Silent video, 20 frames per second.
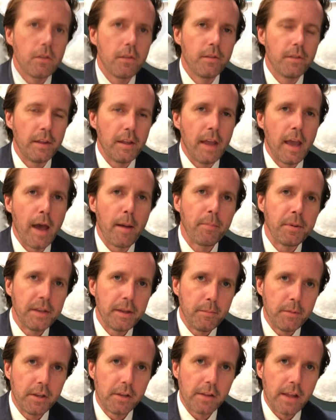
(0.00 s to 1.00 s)
The
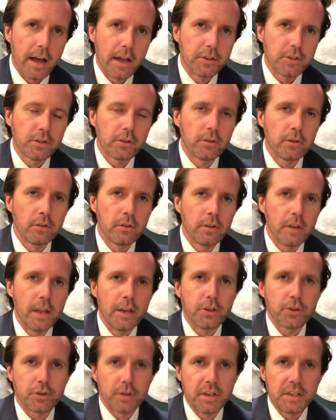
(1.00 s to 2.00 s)
epidemiological and
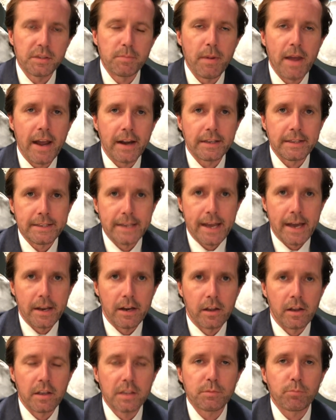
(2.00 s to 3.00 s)
traceback
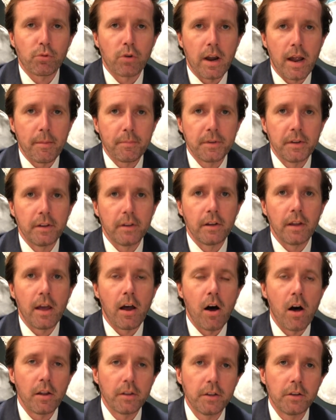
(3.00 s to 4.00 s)
data has prompted
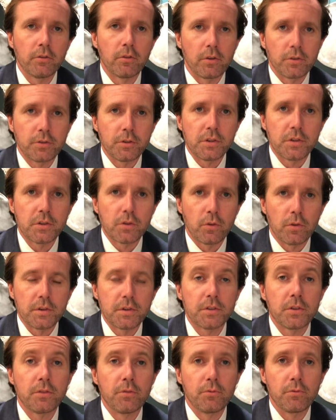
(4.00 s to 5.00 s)
Aldi grocery
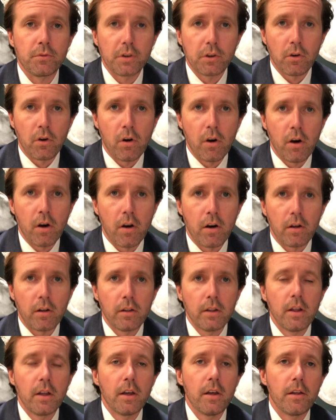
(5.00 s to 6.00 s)
stores to
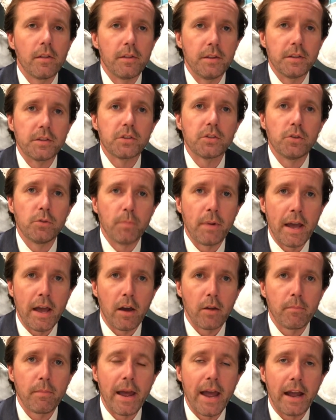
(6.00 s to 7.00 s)
recall these
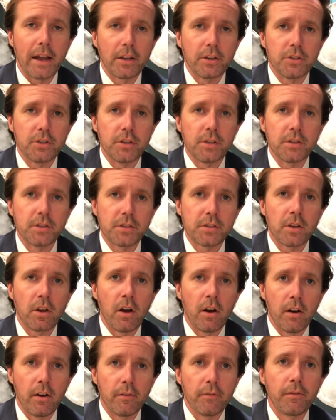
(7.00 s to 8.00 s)
2-pound packages
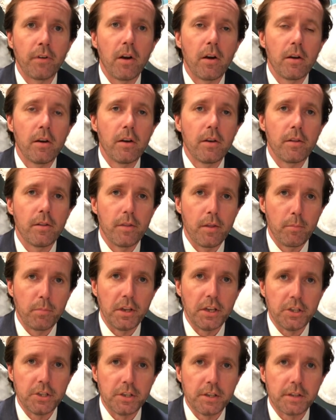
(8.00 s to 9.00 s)
of the
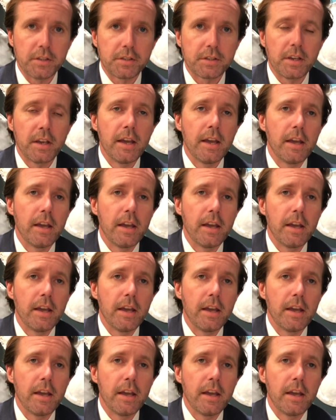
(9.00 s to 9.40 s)
peaches.